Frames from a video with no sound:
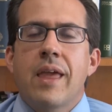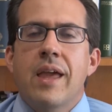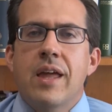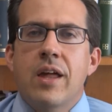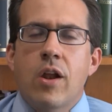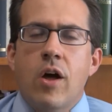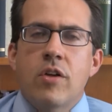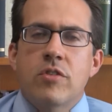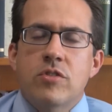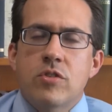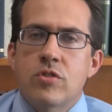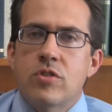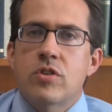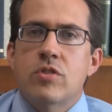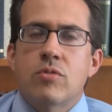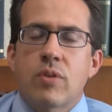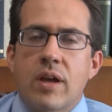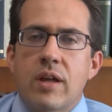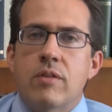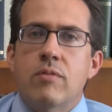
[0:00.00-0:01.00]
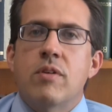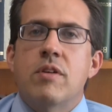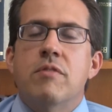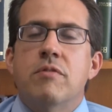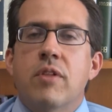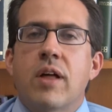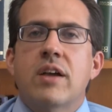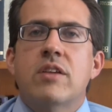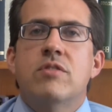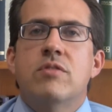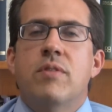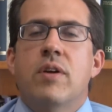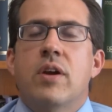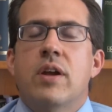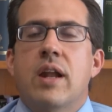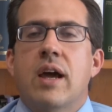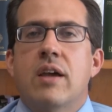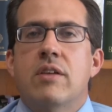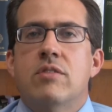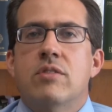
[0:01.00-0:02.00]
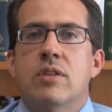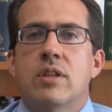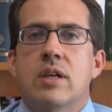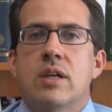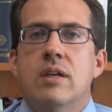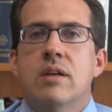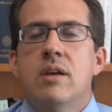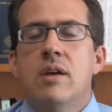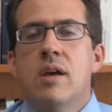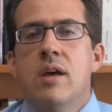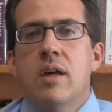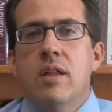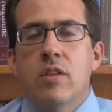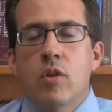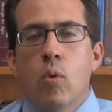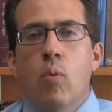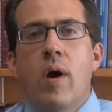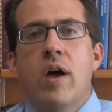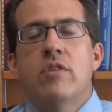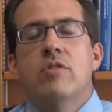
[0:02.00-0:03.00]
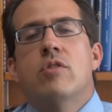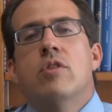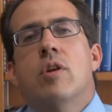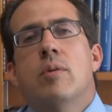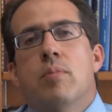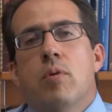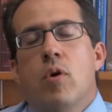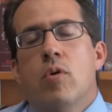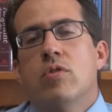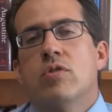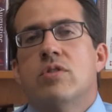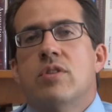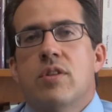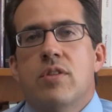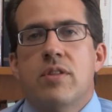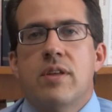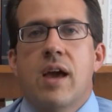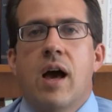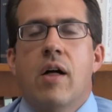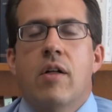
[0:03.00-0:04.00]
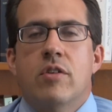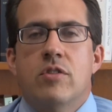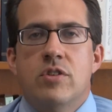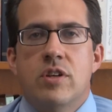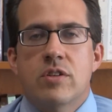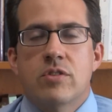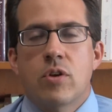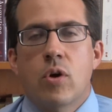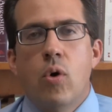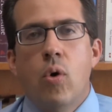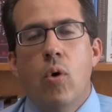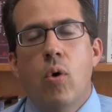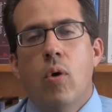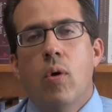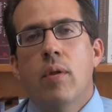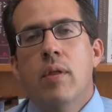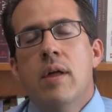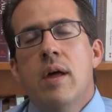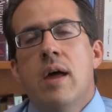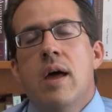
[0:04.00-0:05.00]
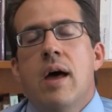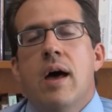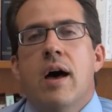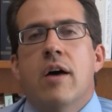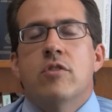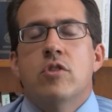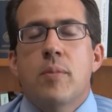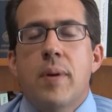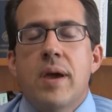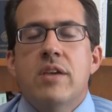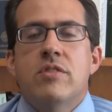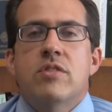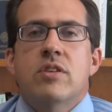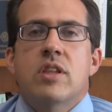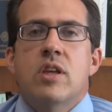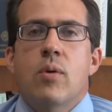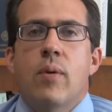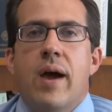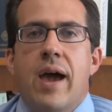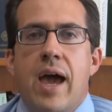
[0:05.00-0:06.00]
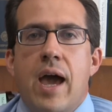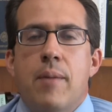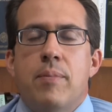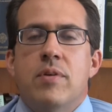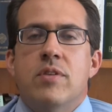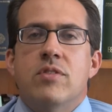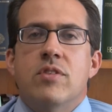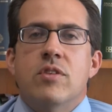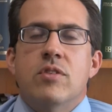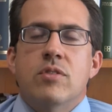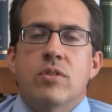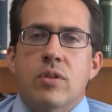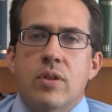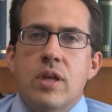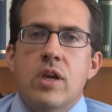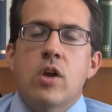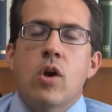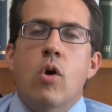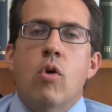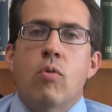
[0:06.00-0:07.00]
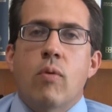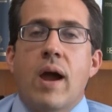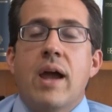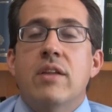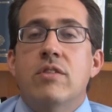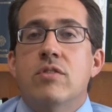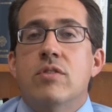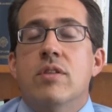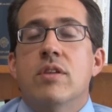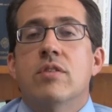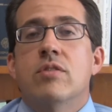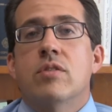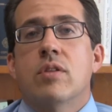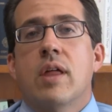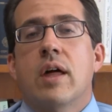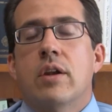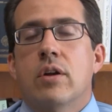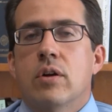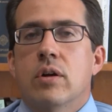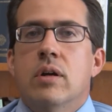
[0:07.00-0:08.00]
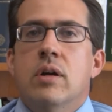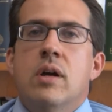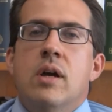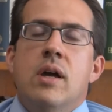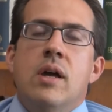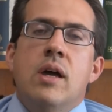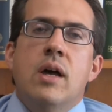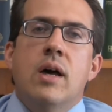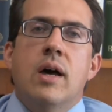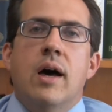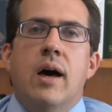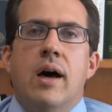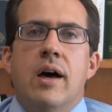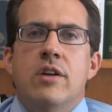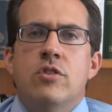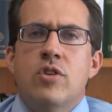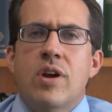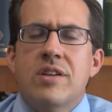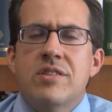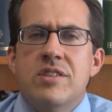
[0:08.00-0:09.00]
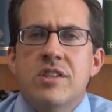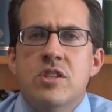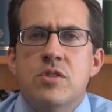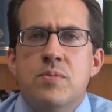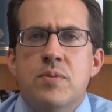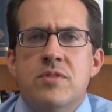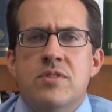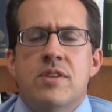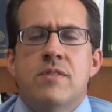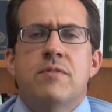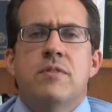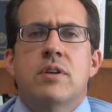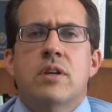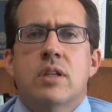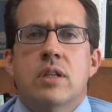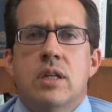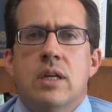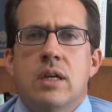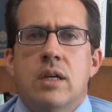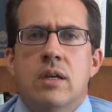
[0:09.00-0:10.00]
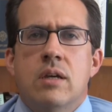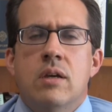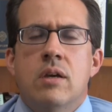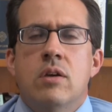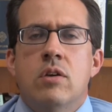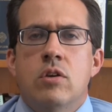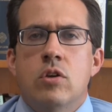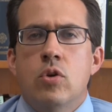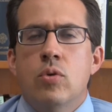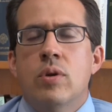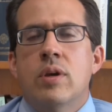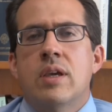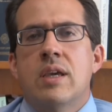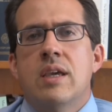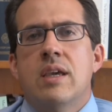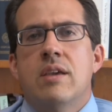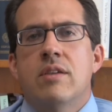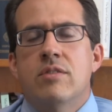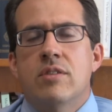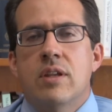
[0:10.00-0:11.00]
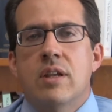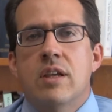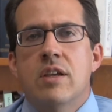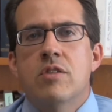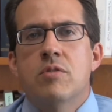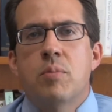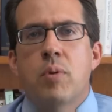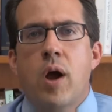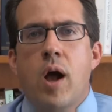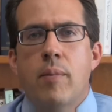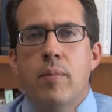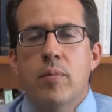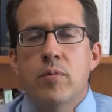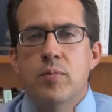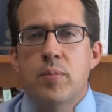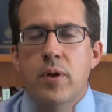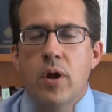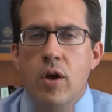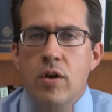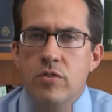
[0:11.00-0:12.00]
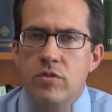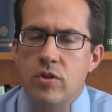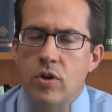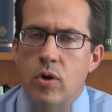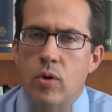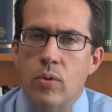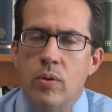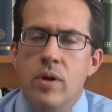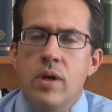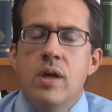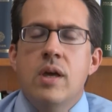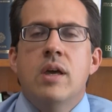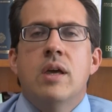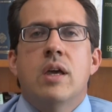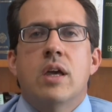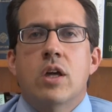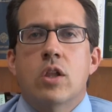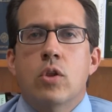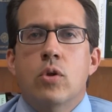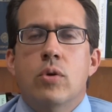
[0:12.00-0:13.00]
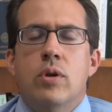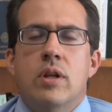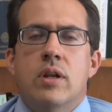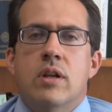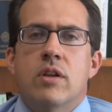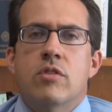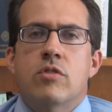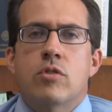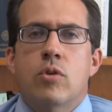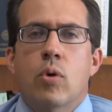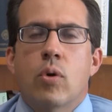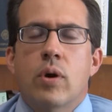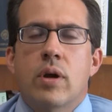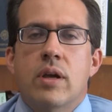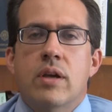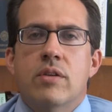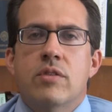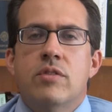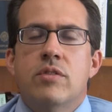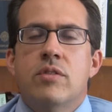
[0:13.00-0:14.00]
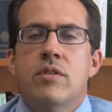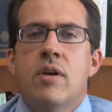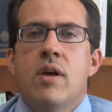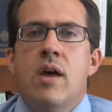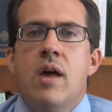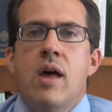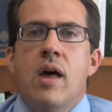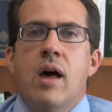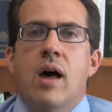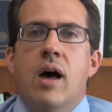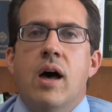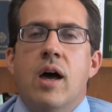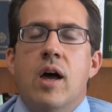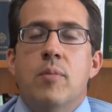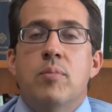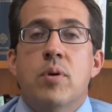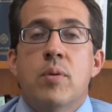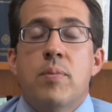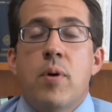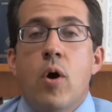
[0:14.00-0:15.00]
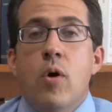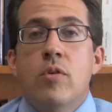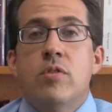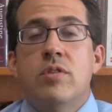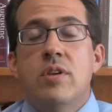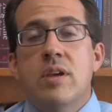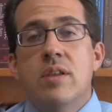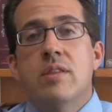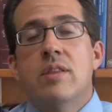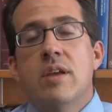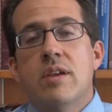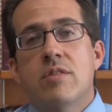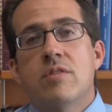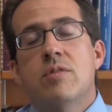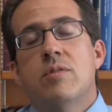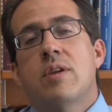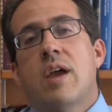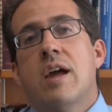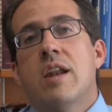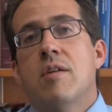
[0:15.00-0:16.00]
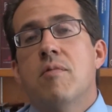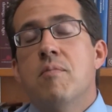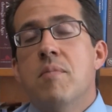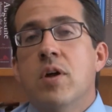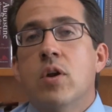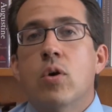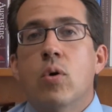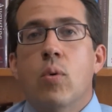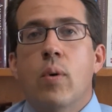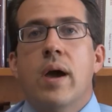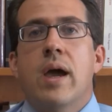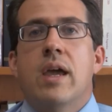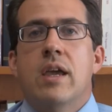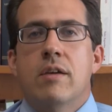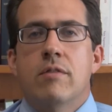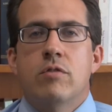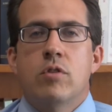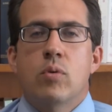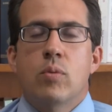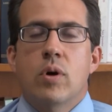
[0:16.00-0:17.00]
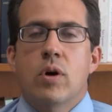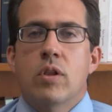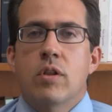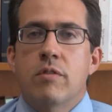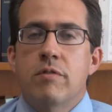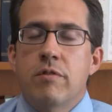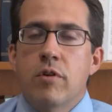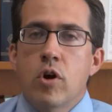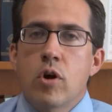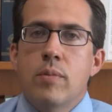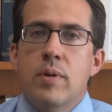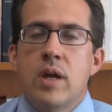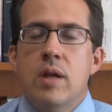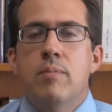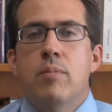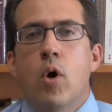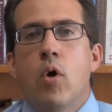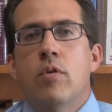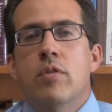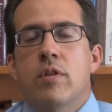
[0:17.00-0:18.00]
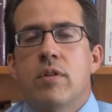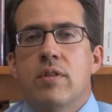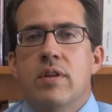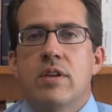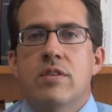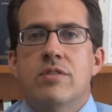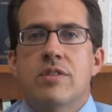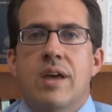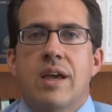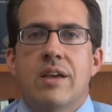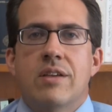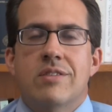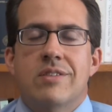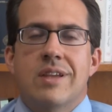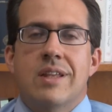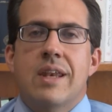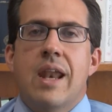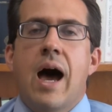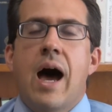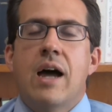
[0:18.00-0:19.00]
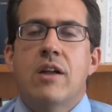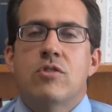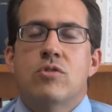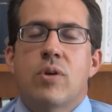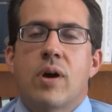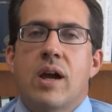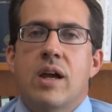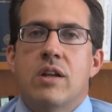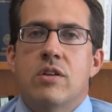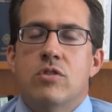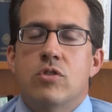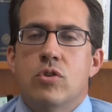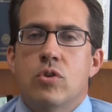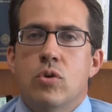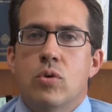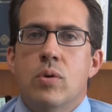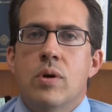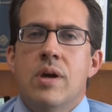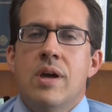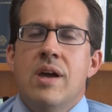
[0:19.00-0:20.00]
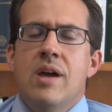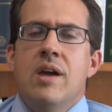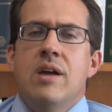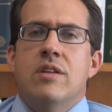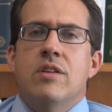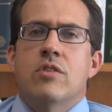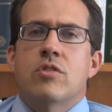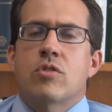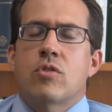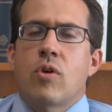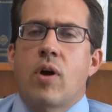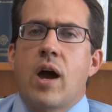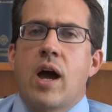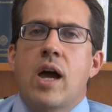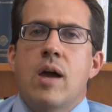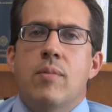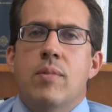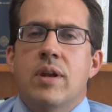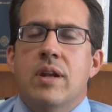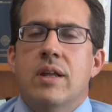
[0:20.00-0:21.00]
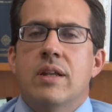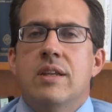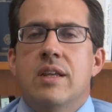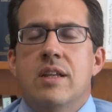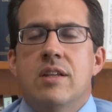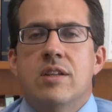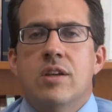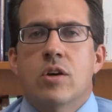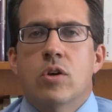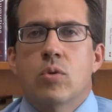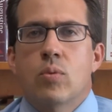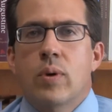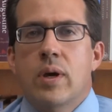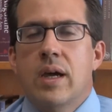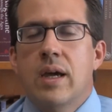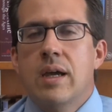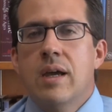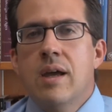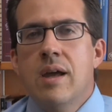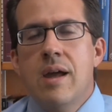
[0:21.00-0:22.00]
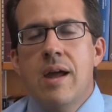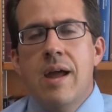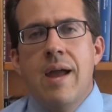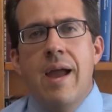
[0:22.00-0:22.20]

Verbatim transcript: it also just kind of reflects very nicely the Western approach to theology as a whole. Uh, so basically what happens is Leo writes this letter uh, addressing specifically Eutyches and his problems, but also including Nestorius uh, and proposing this kind of middle way, if you will, affirming both of these things and not trying to describe in a detailed way